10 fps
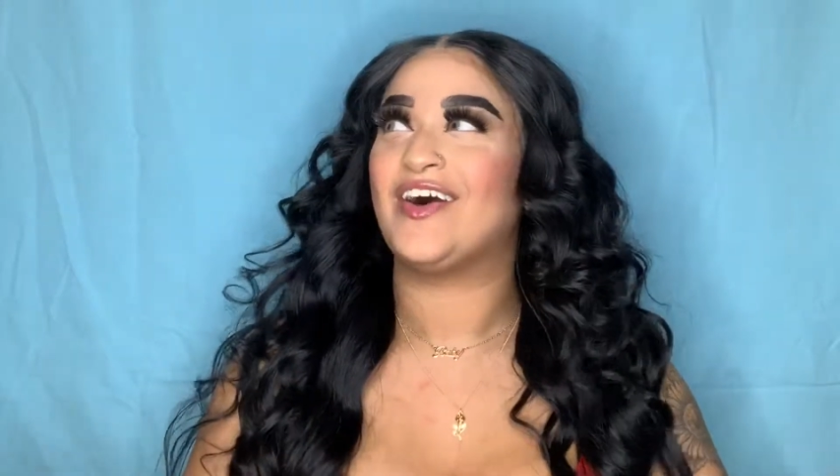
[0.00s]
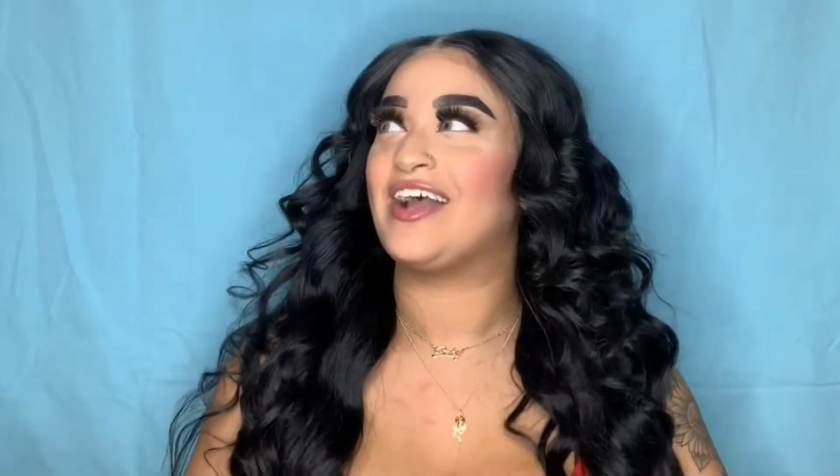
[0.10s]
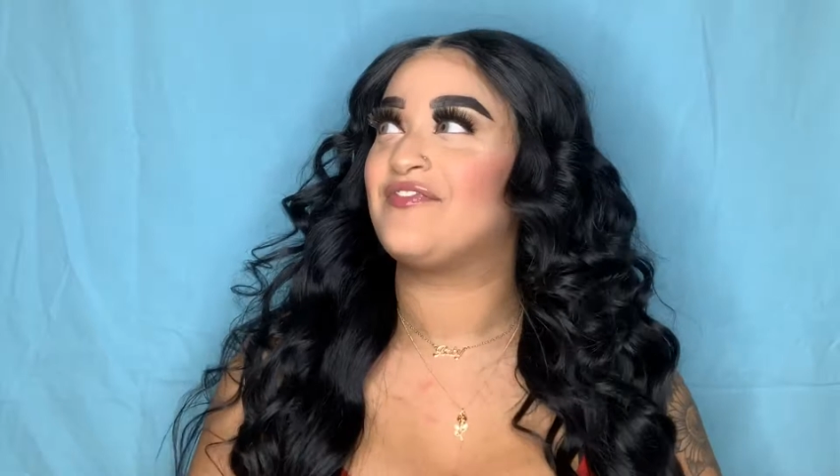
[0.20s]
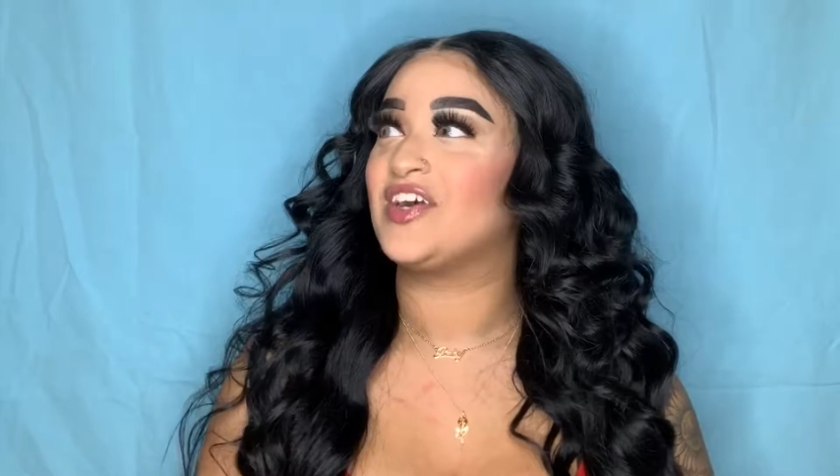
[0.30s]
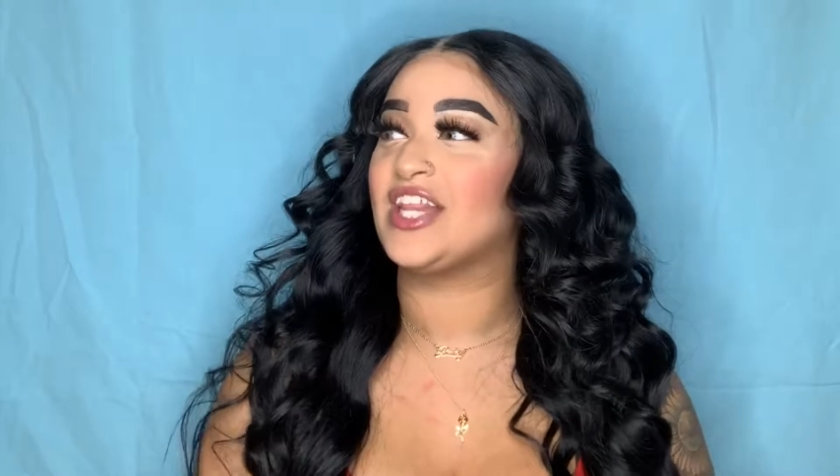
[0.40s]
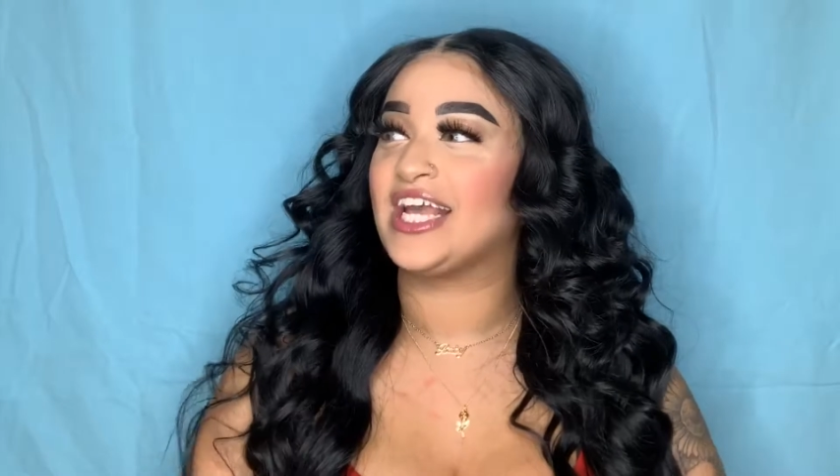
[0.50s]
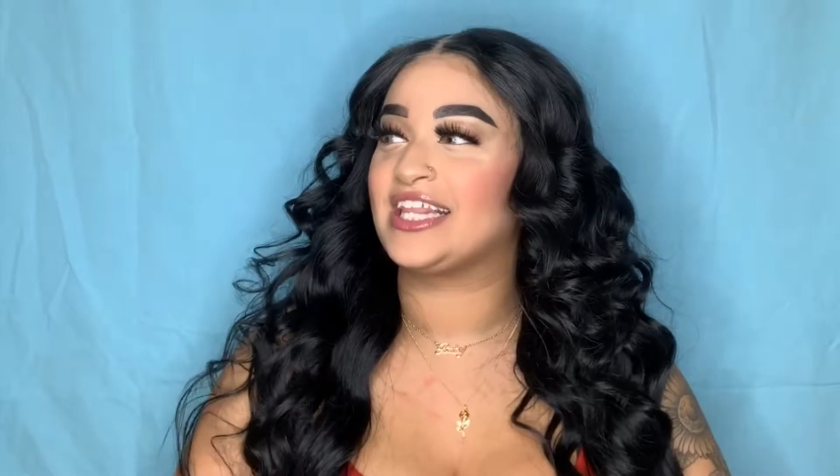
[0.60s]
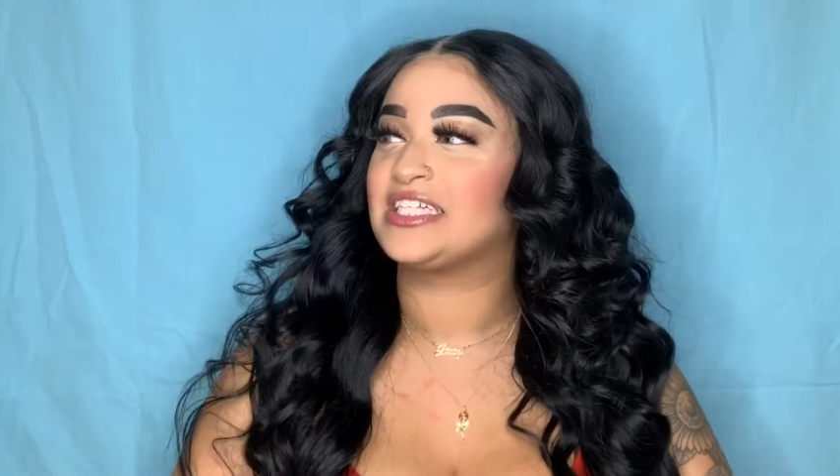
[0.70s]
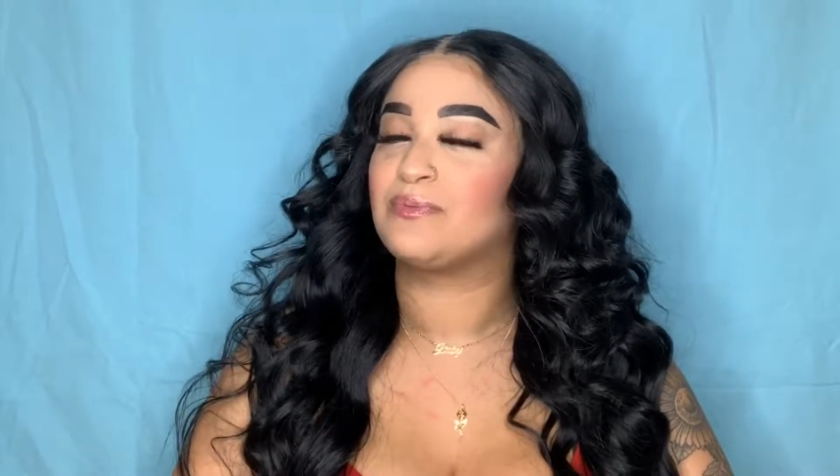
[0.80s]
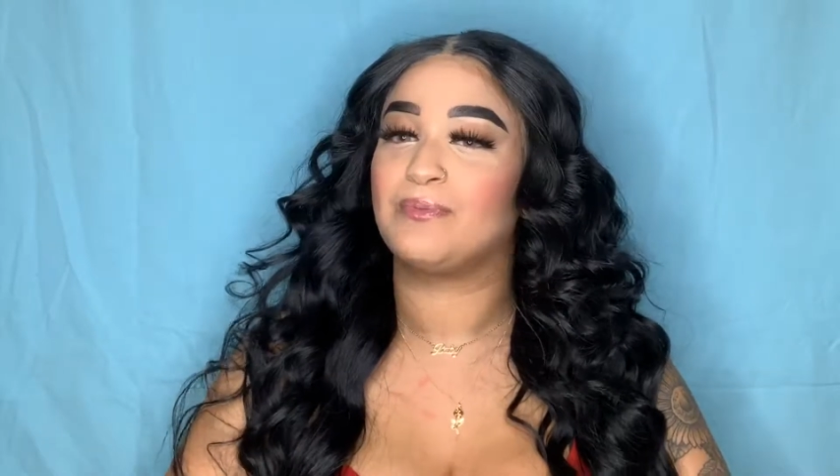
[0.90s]
I feel like
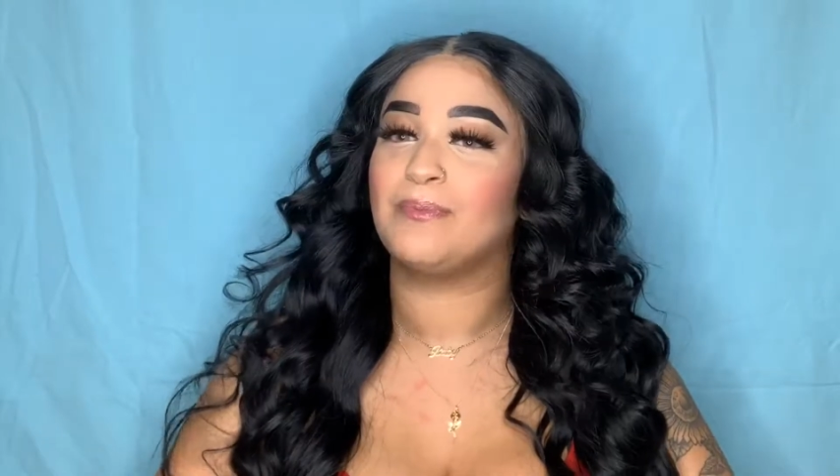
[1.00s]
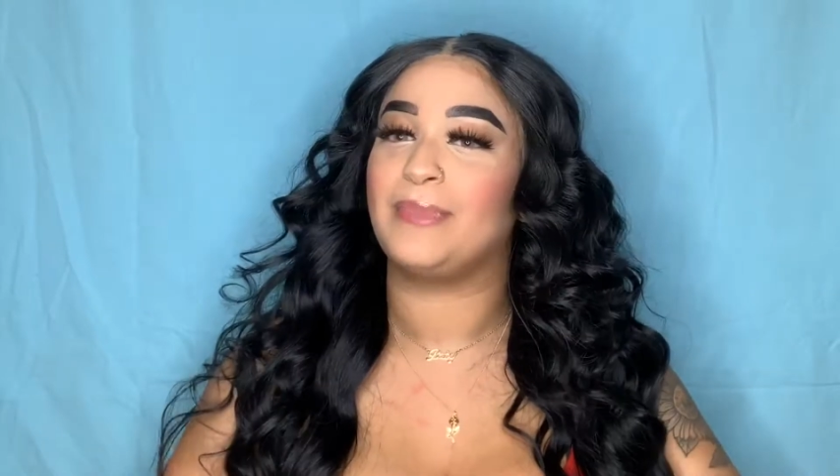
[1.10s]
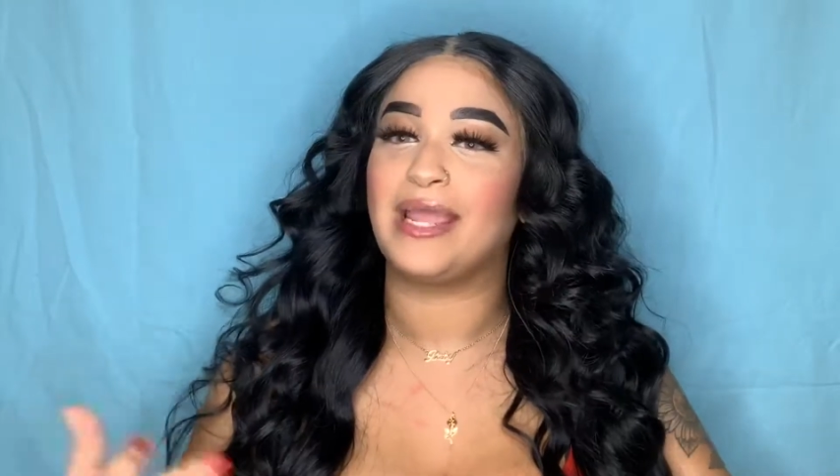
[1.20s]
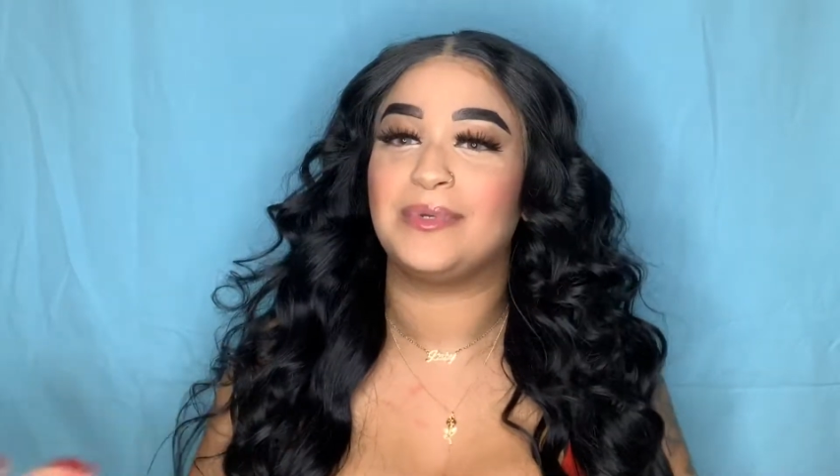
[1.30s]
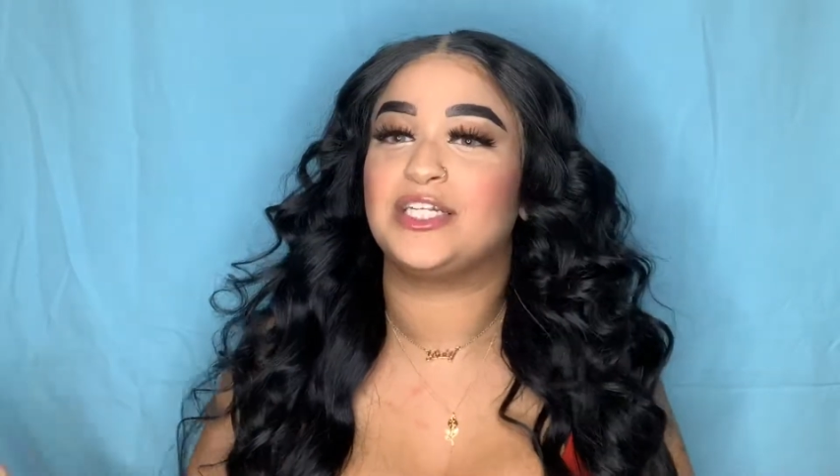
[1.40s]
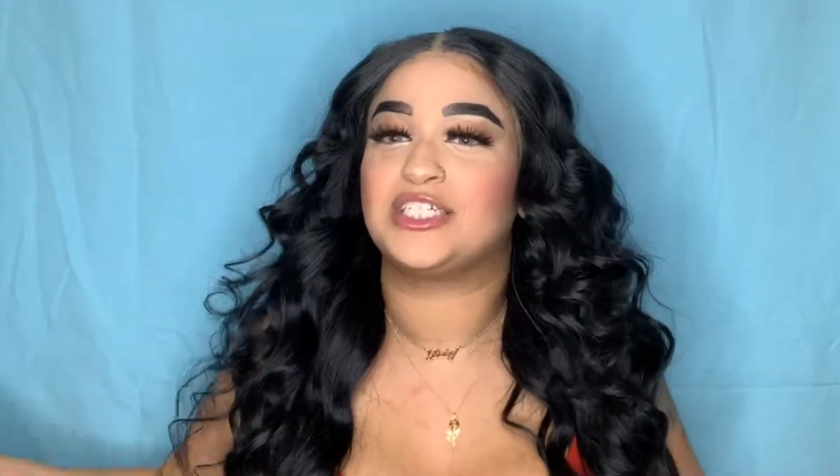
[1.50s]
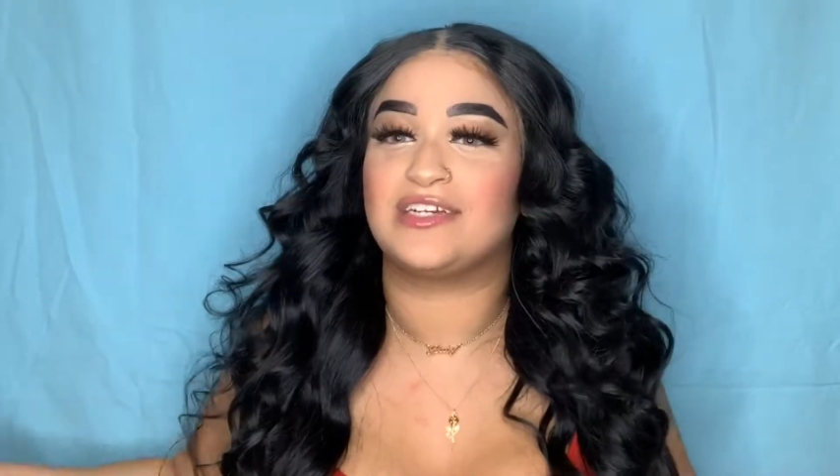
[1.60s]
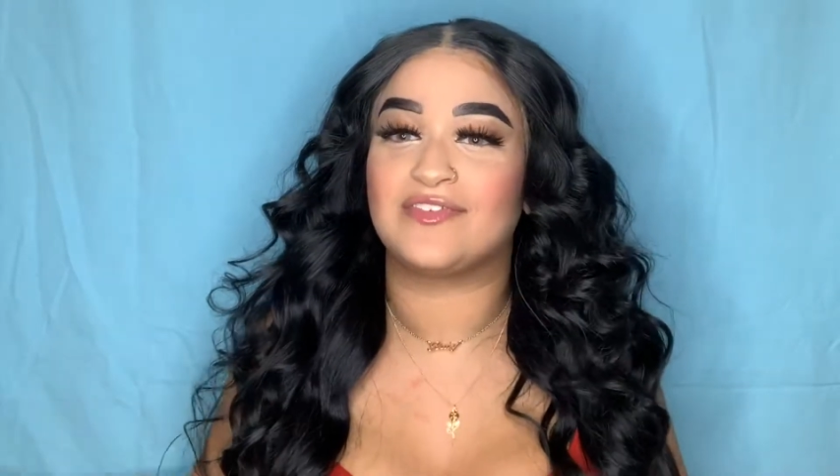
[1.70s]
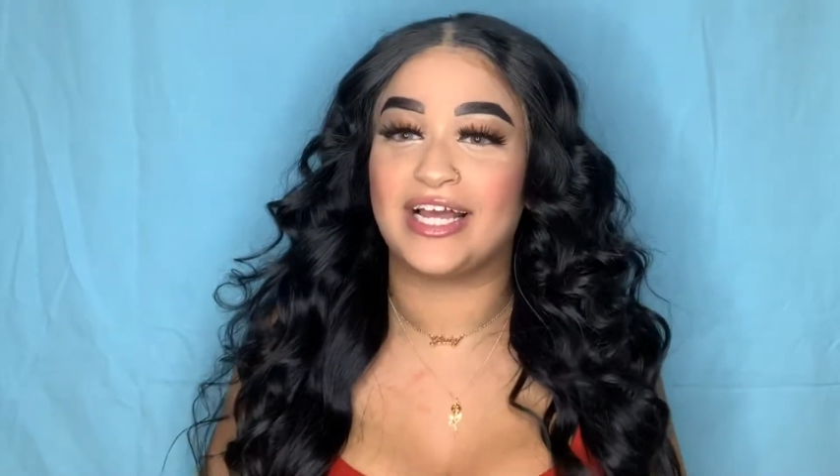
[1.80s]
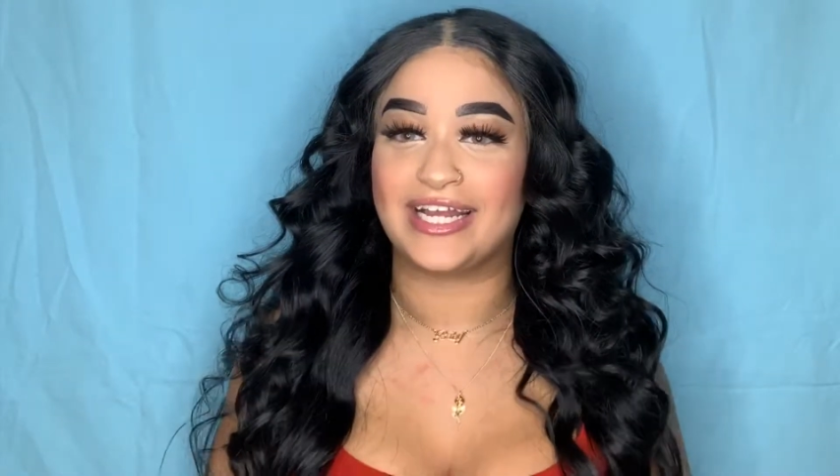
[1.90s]
this maybe should
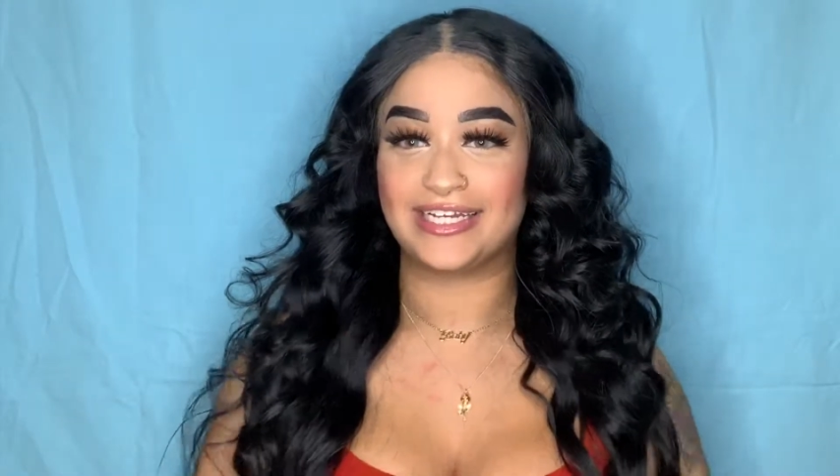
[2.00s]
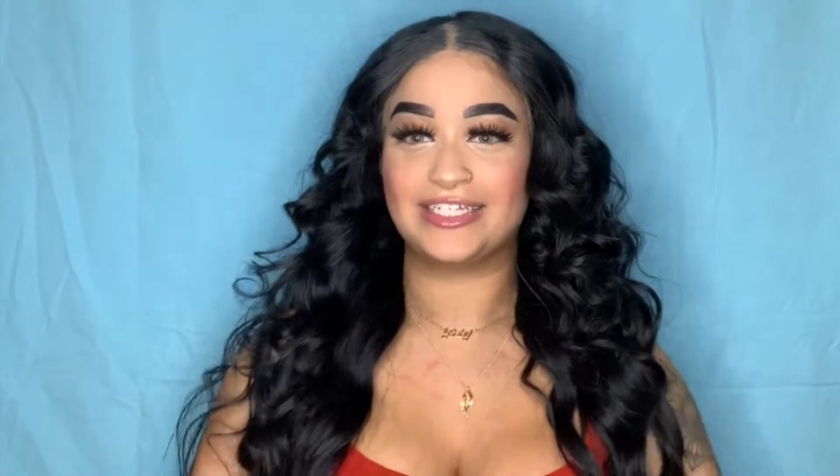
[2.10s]
have like